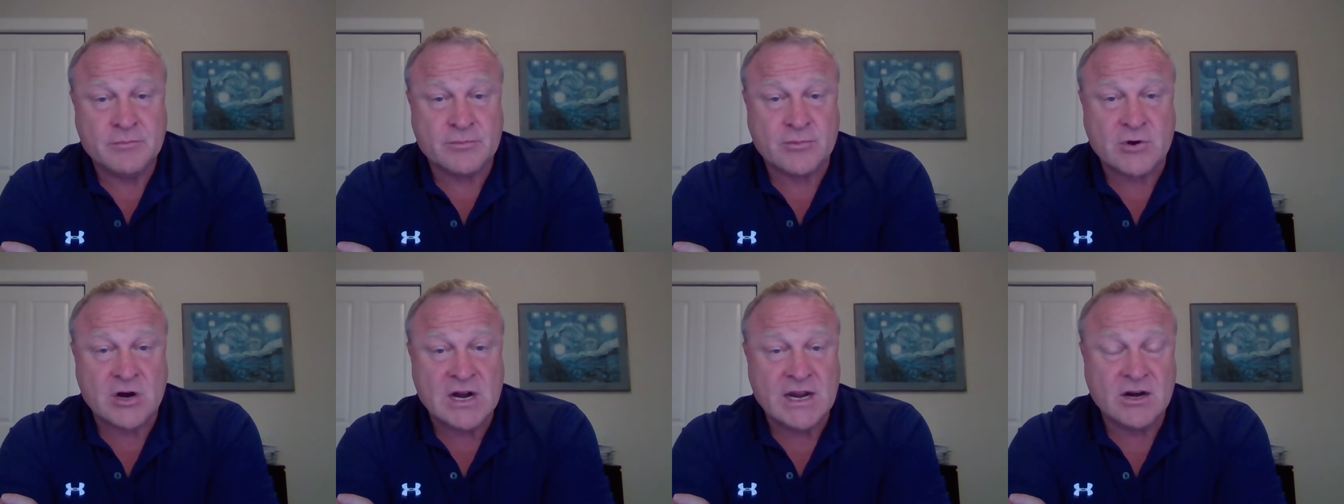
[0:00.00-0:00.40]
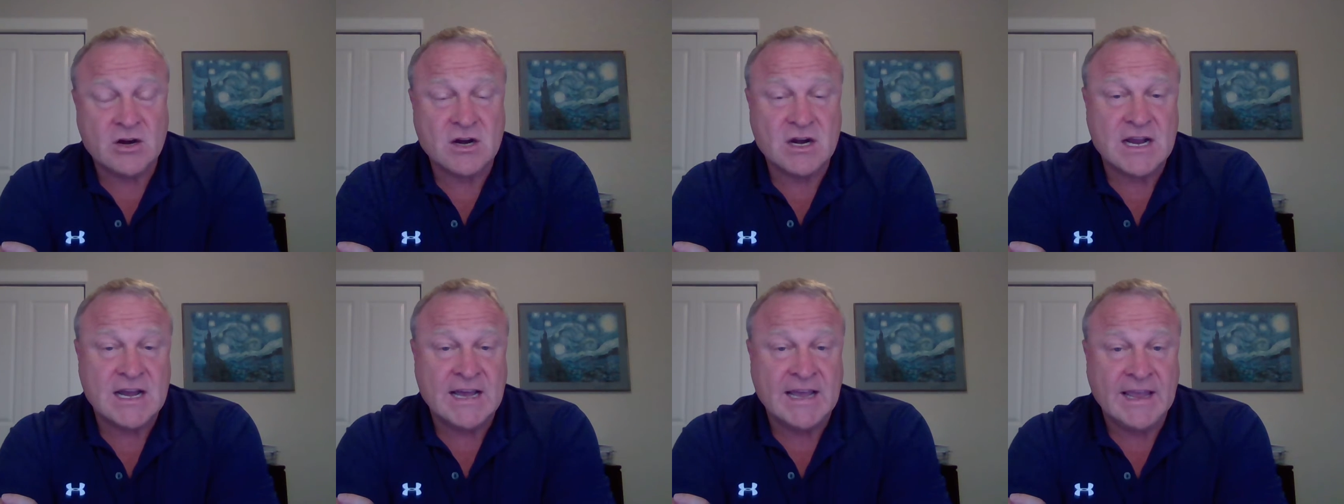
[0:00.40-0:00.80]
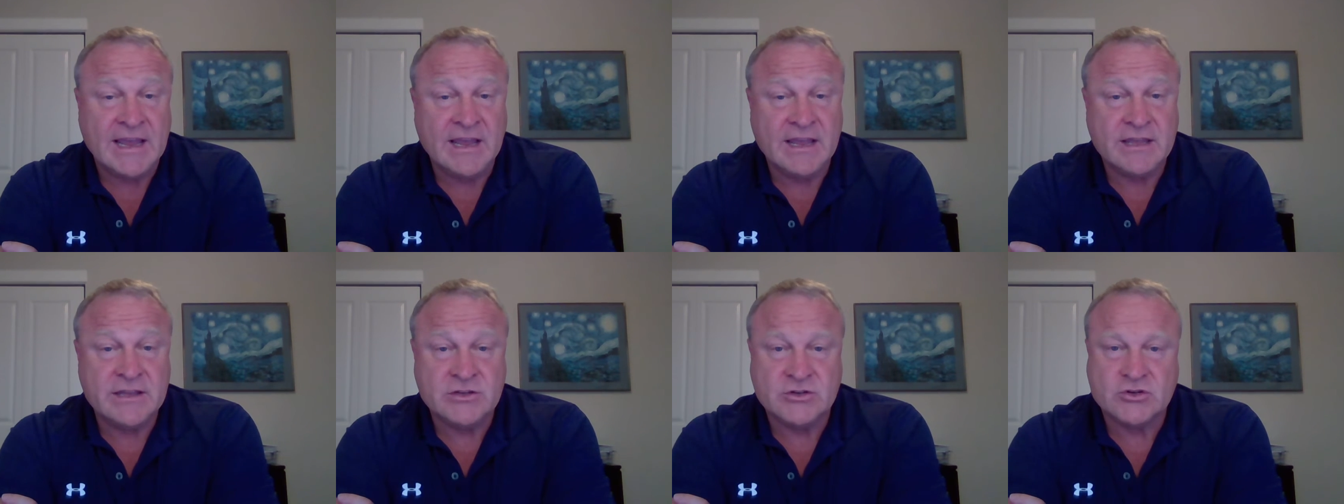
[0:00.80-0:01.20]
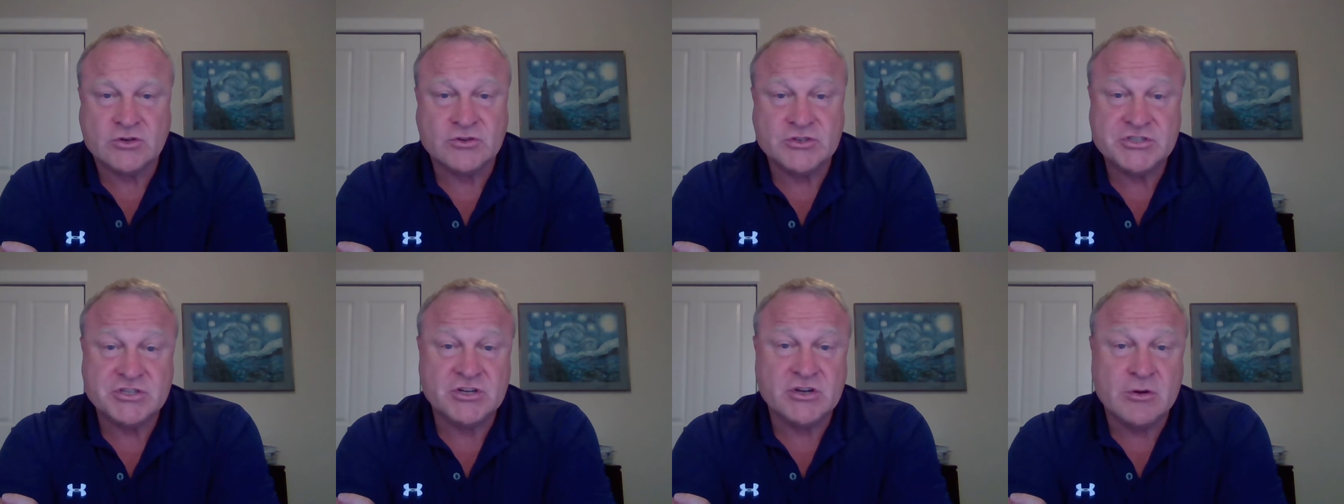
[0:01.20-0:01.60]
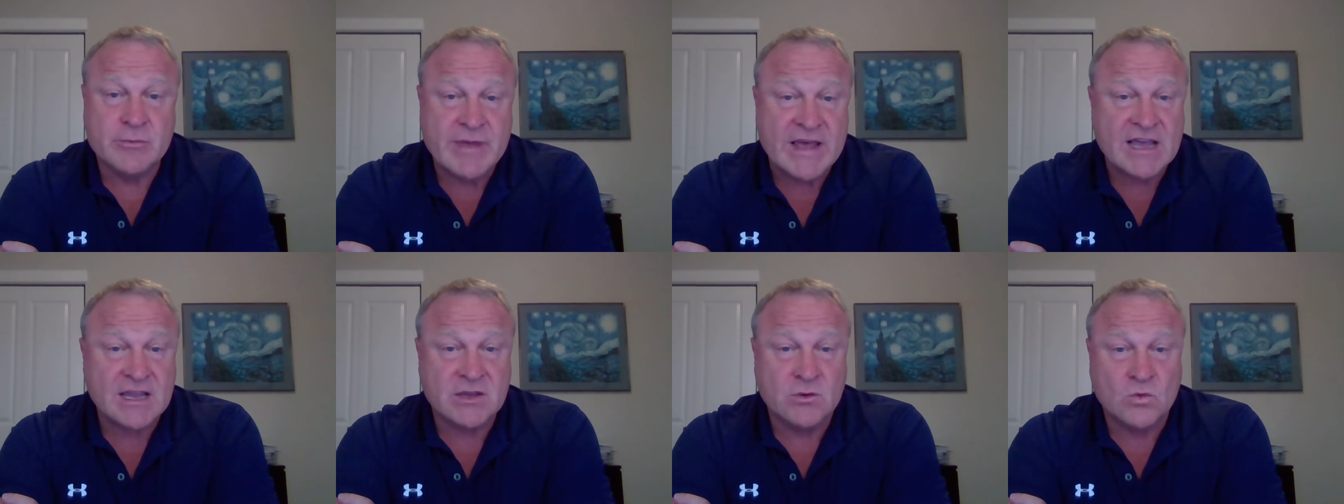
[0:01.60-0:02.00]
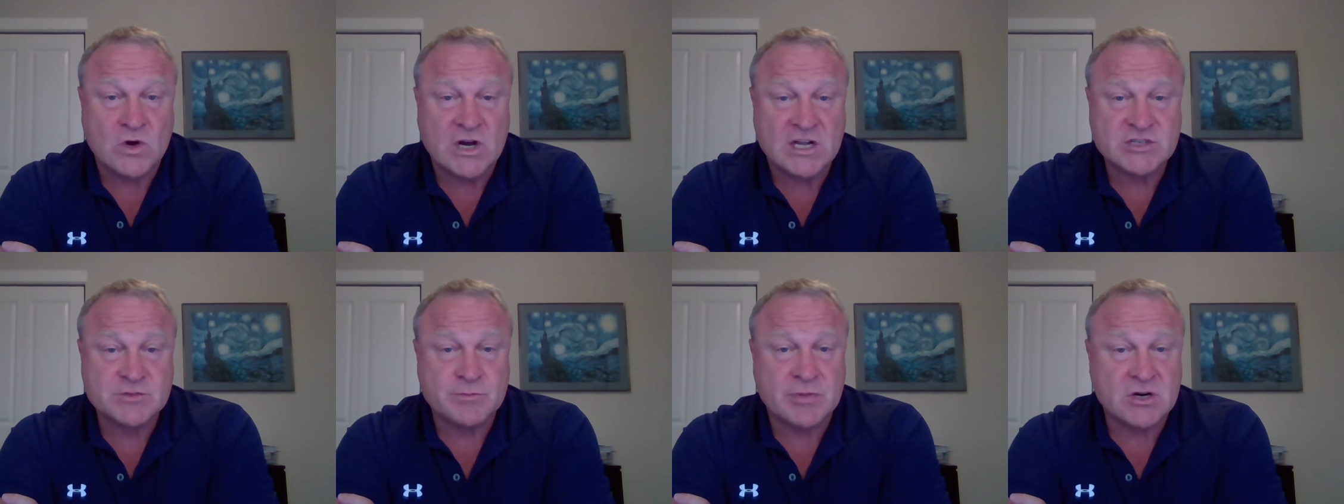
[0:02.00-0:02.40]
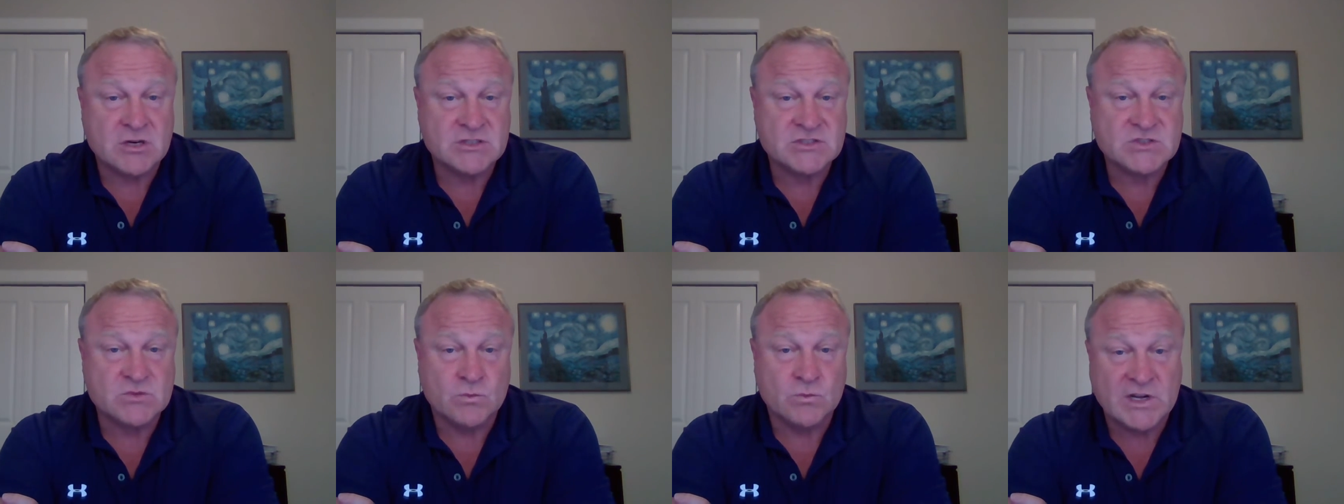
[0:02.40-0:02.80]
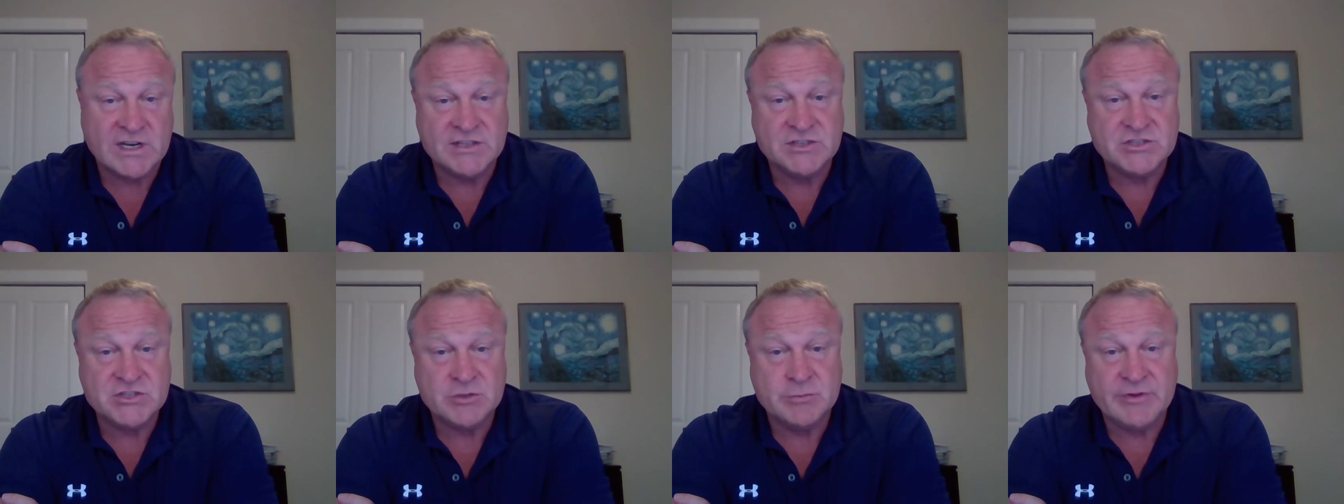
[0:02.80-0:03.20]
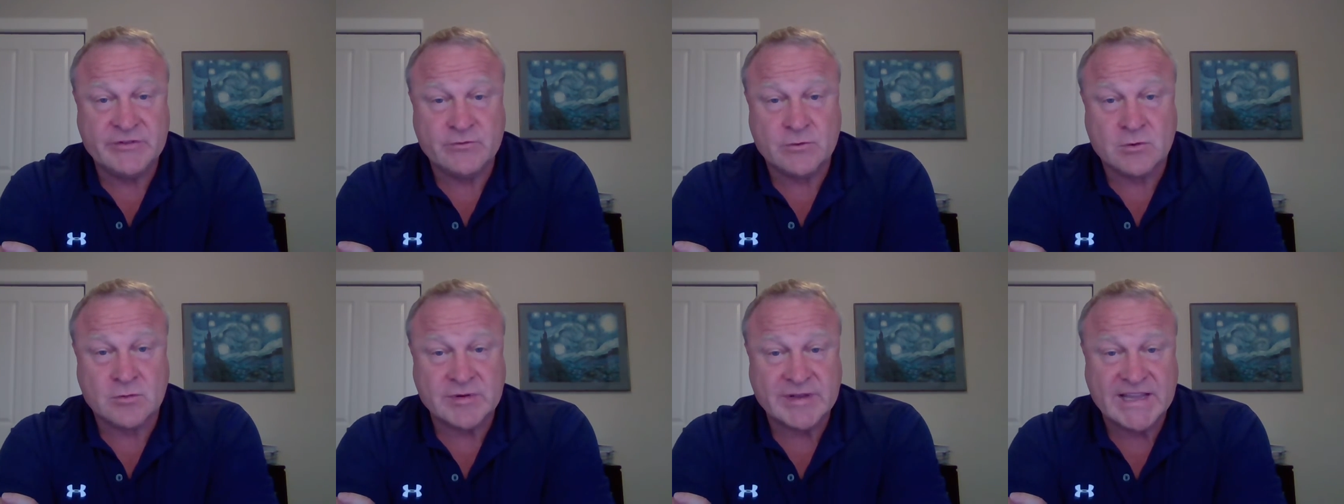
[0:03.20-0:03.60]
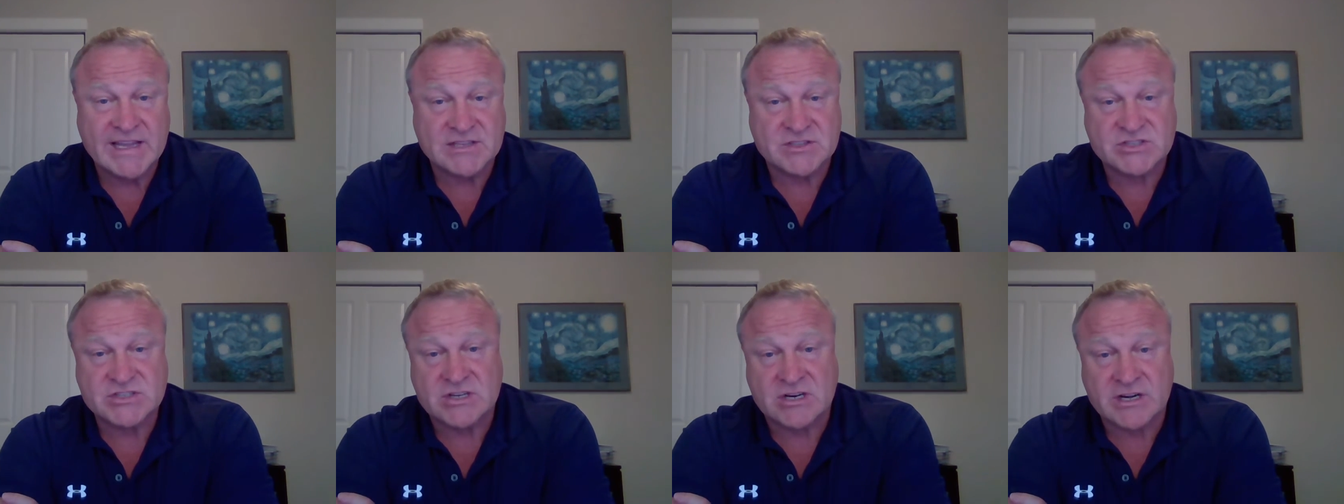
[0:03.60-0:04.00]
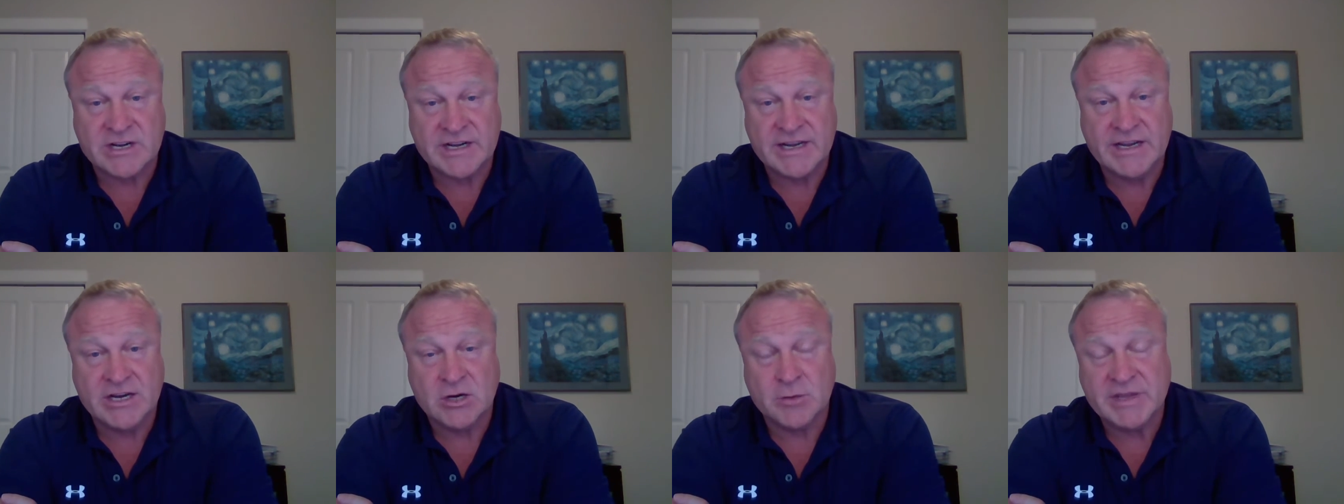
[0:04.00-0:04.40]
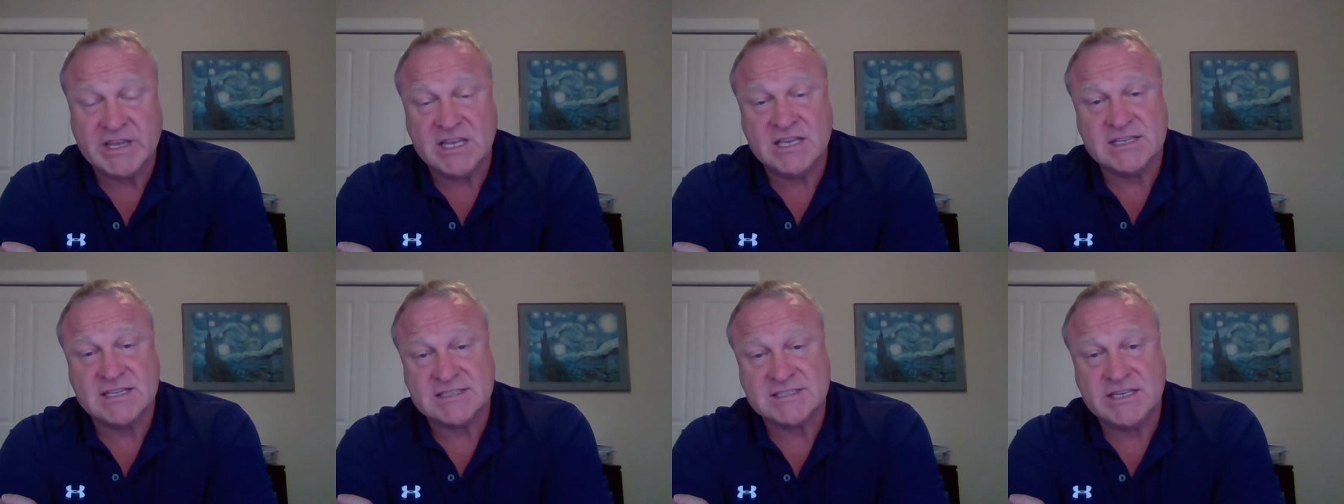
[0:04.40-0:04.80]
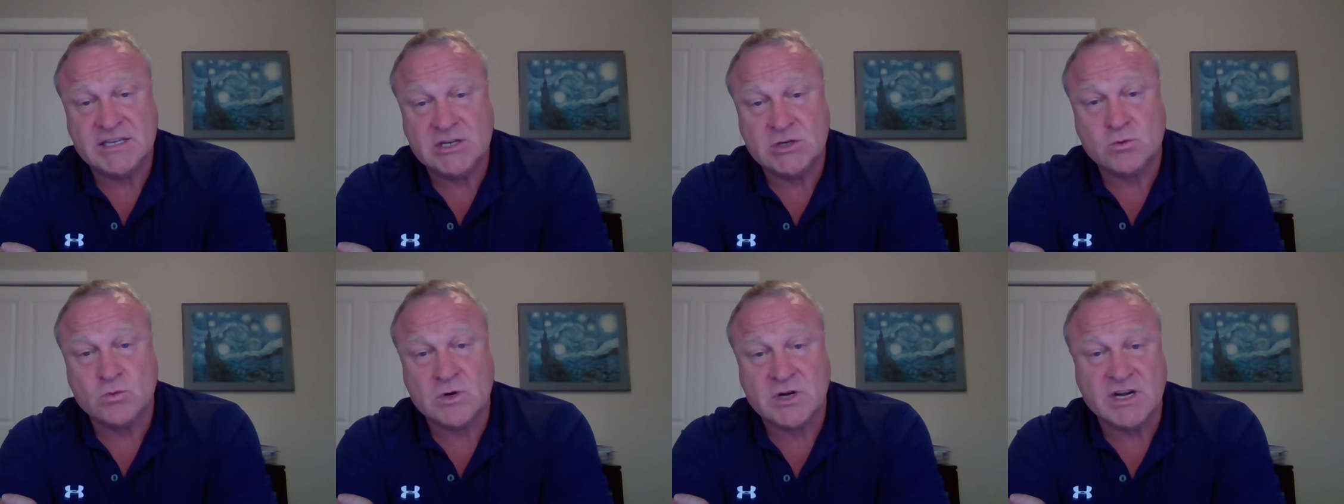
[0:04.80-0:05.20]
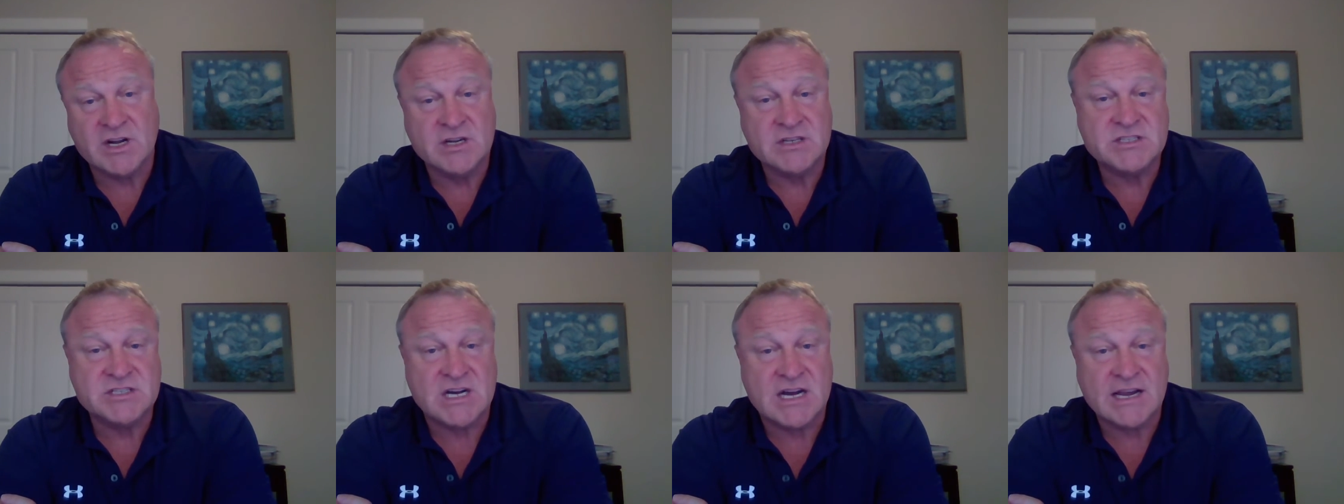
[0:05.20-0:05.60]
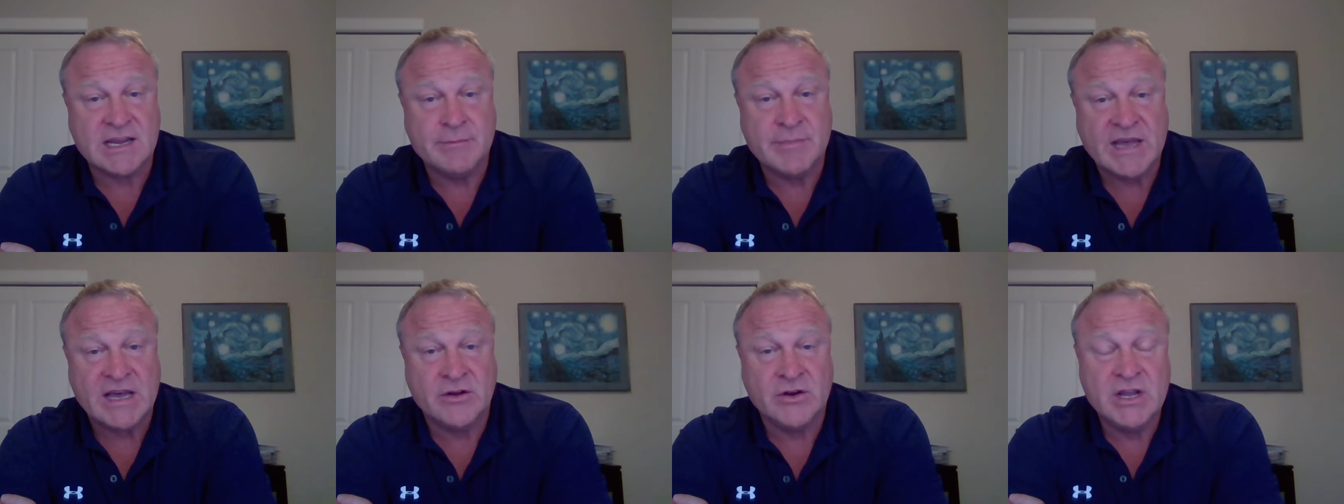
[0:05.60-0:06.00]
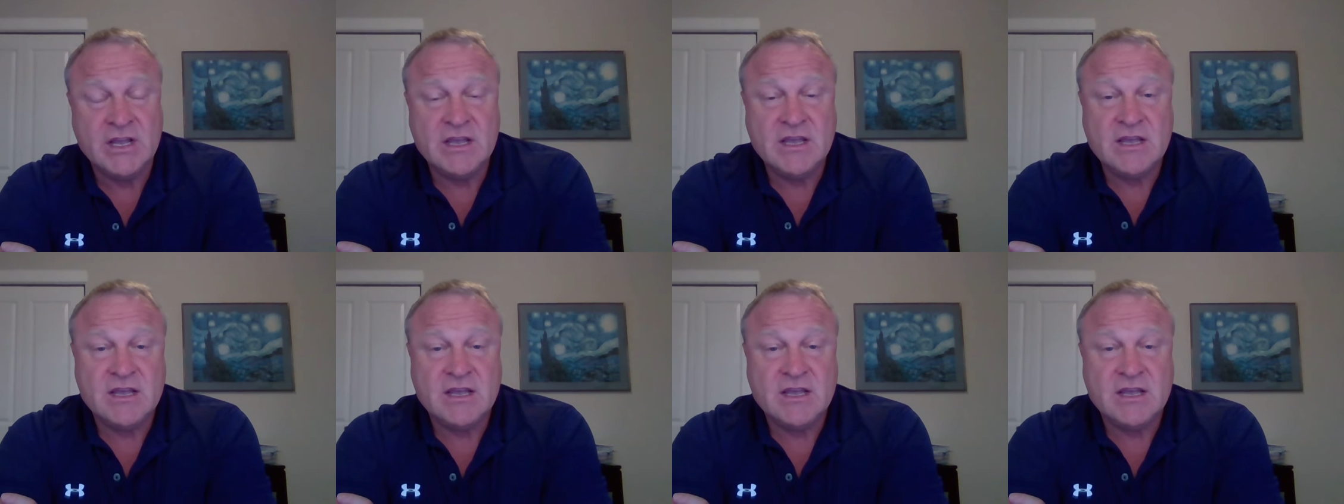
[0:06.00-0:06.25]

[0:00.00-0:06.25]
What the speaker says: prior, I encourage you to go back and watch parts 1 and 2 before we get started here, because here we're going to talk about